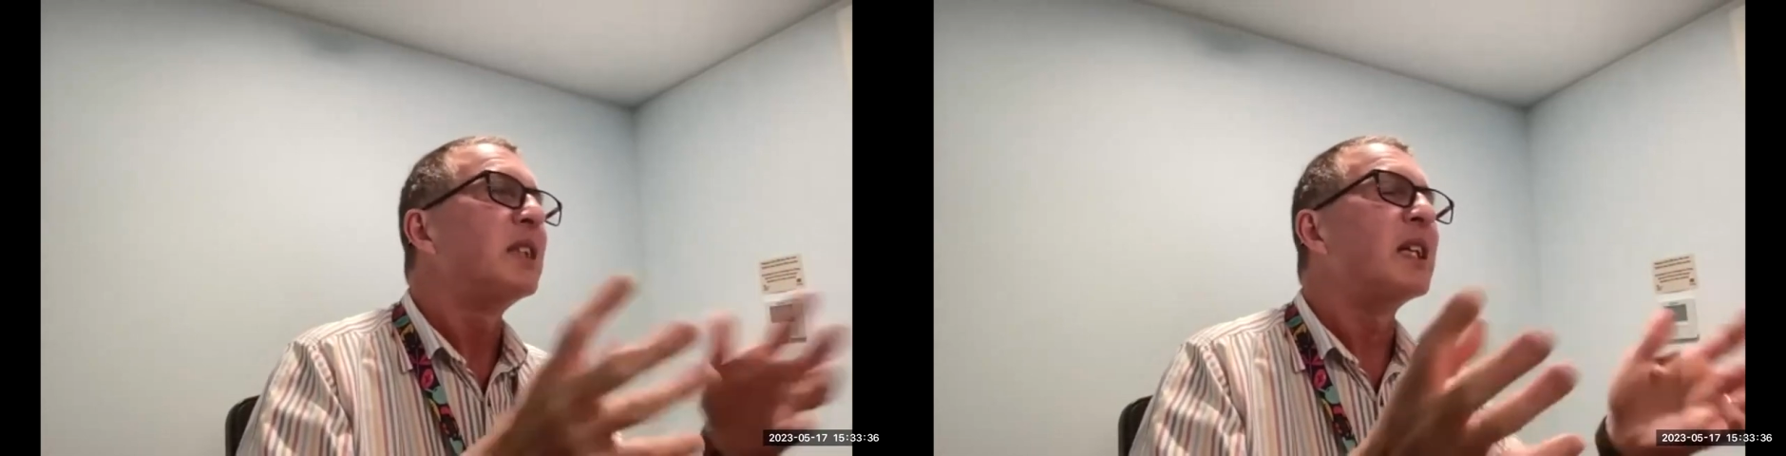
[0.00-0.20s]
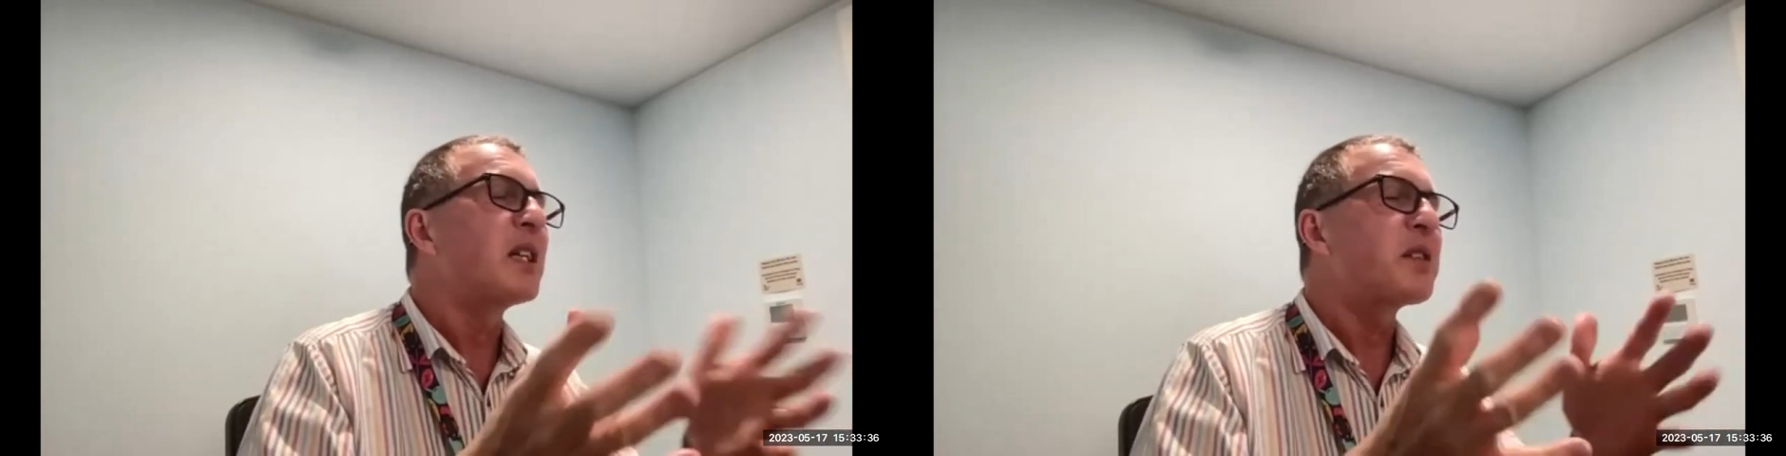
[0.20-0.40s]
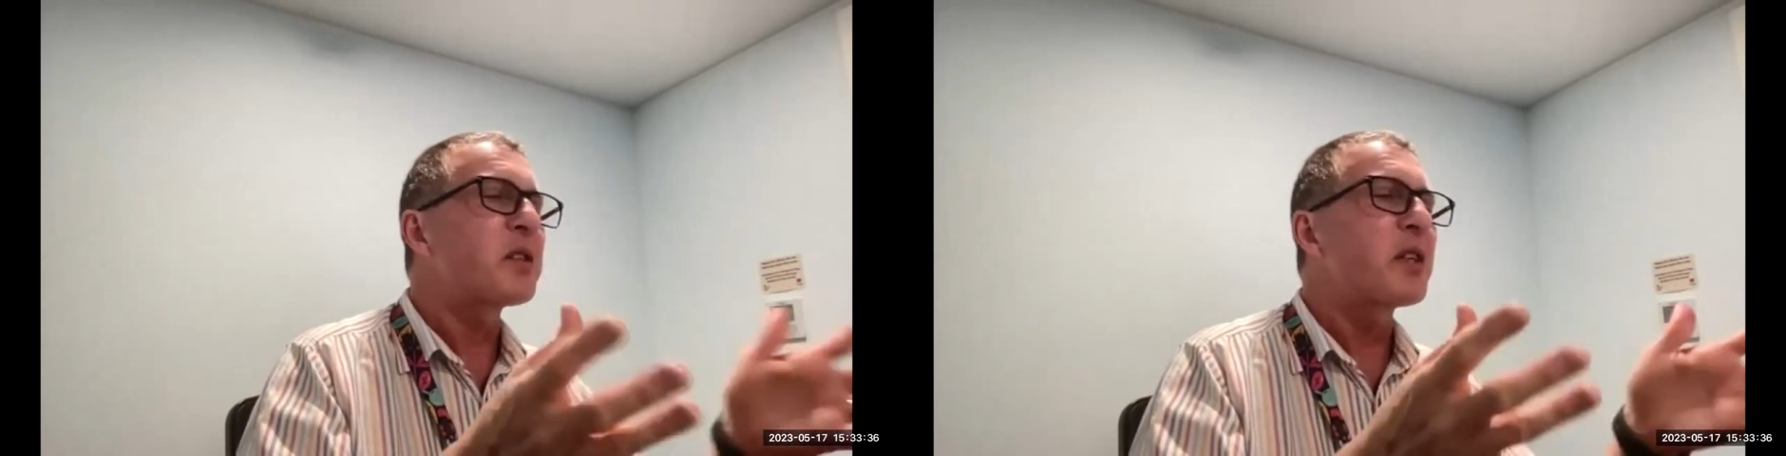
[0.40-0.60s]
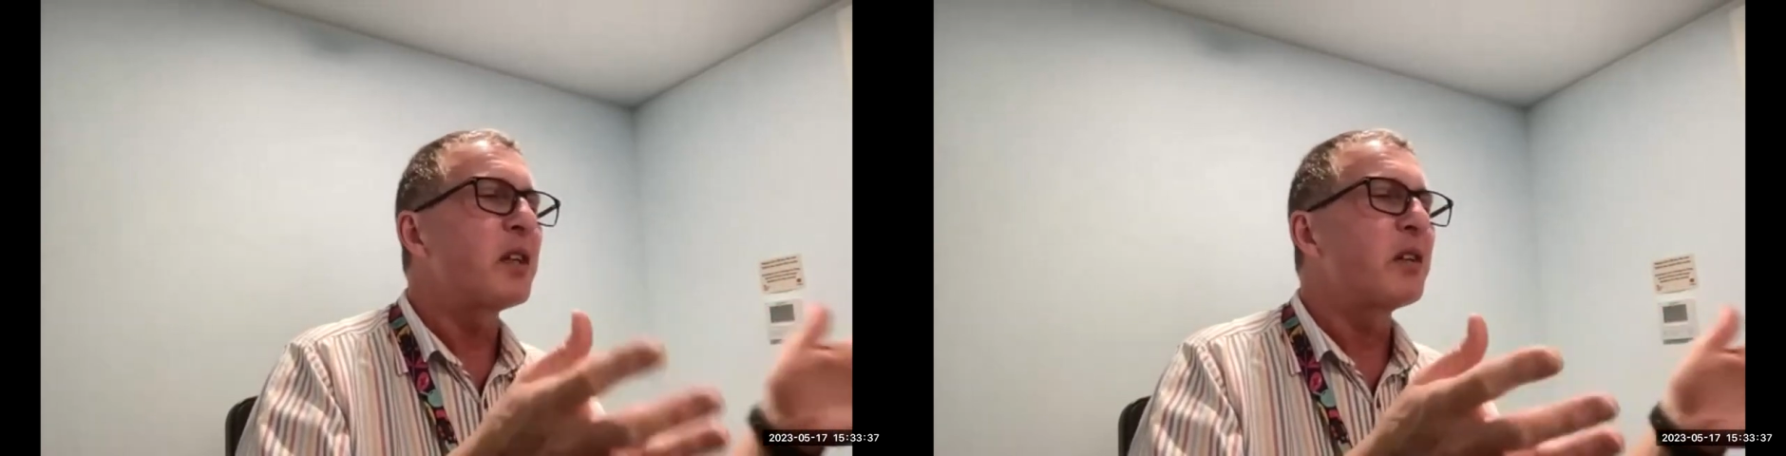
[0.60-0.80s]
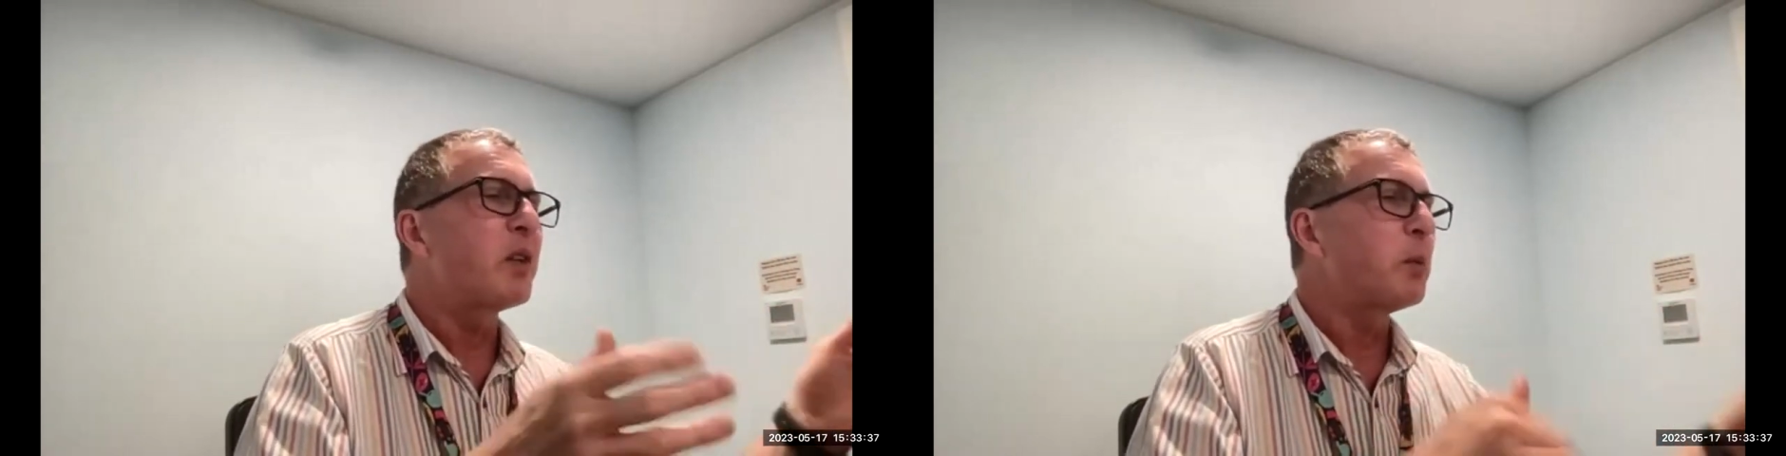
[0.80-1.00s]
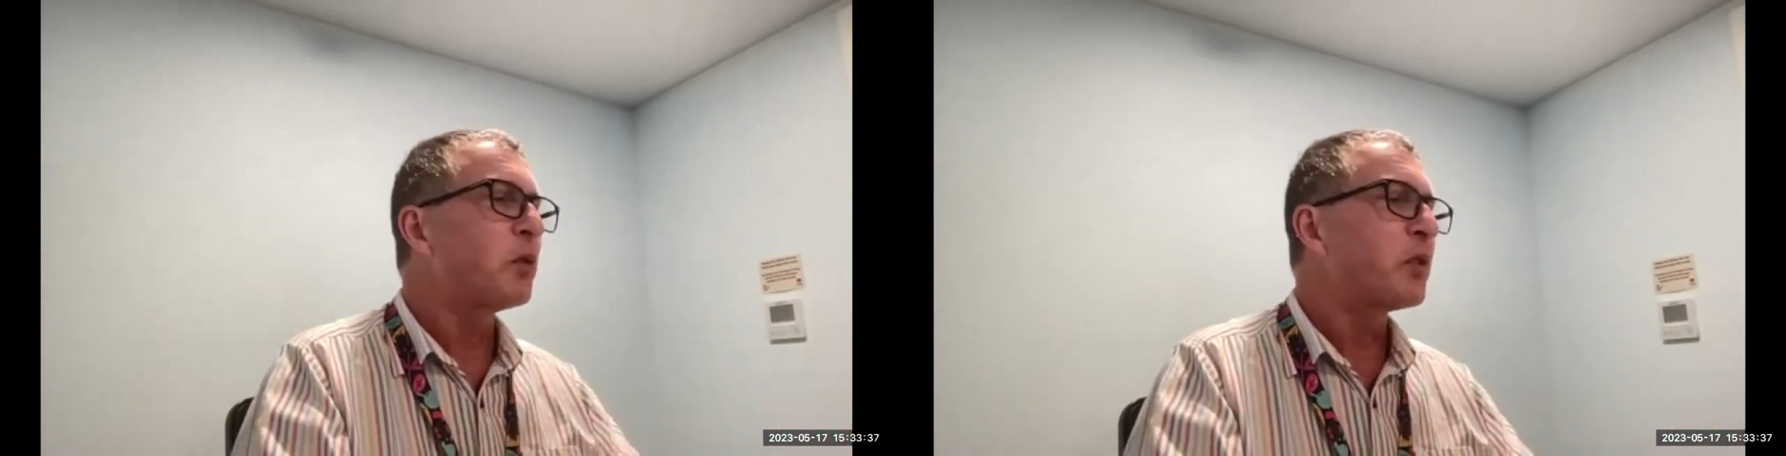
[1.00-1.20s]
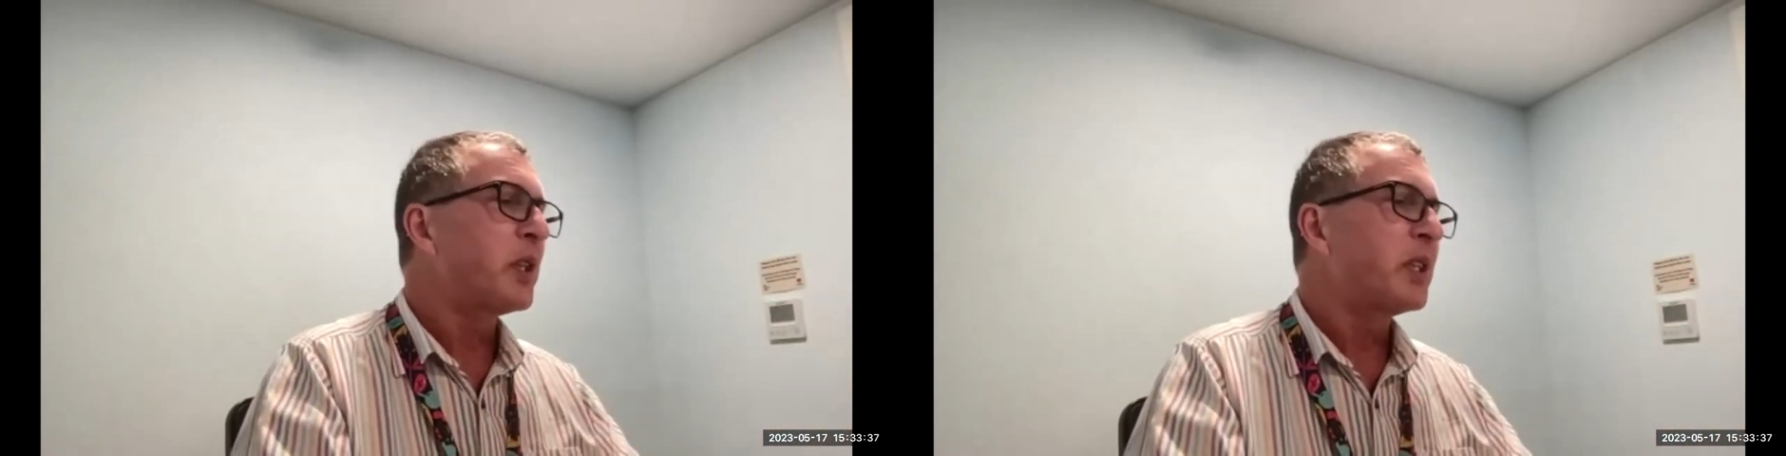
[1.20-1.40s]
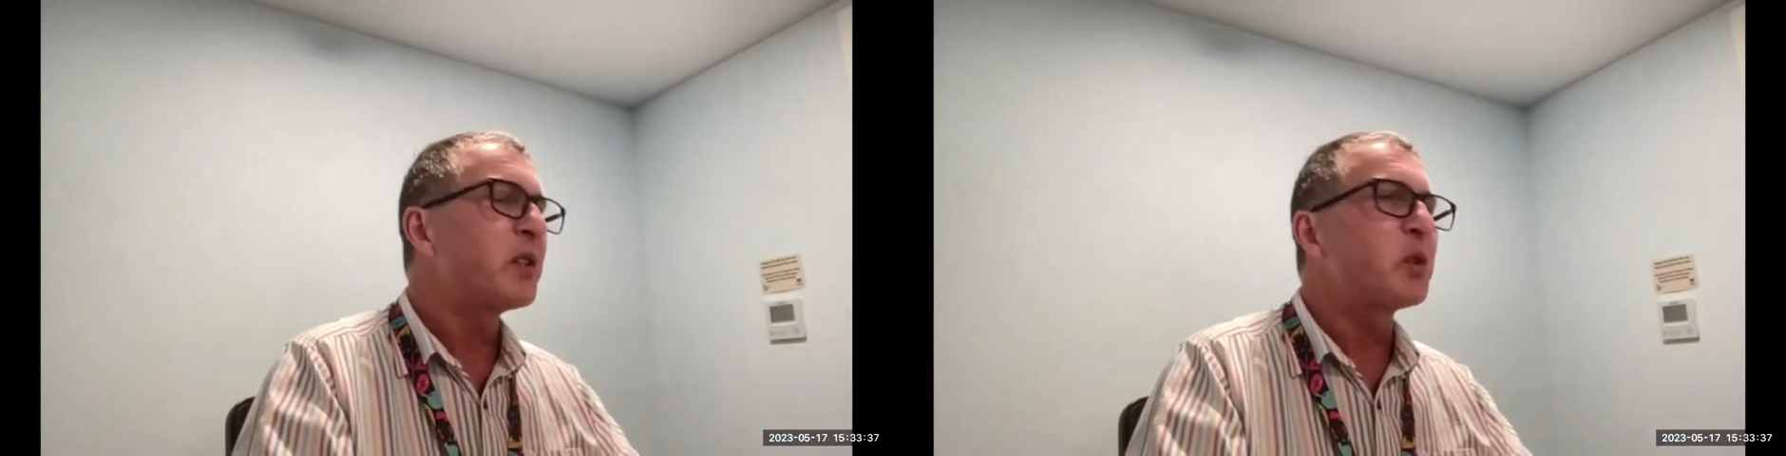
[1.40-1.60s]
as I say, they're available
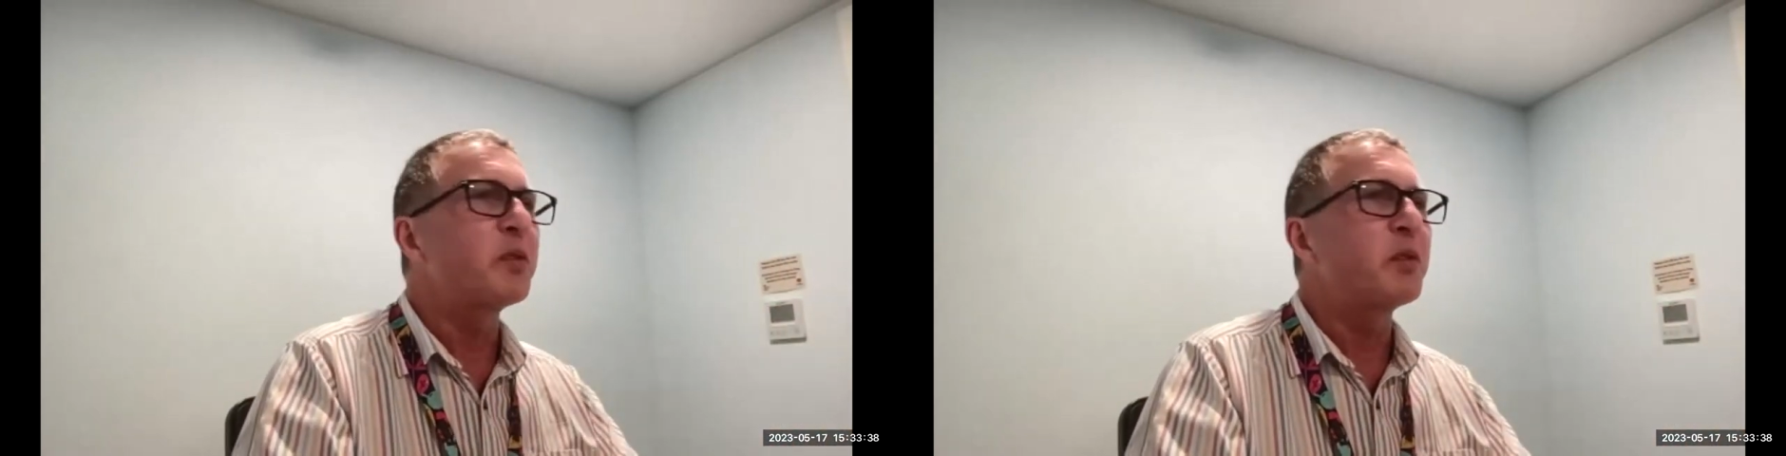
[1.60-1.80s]
for any sort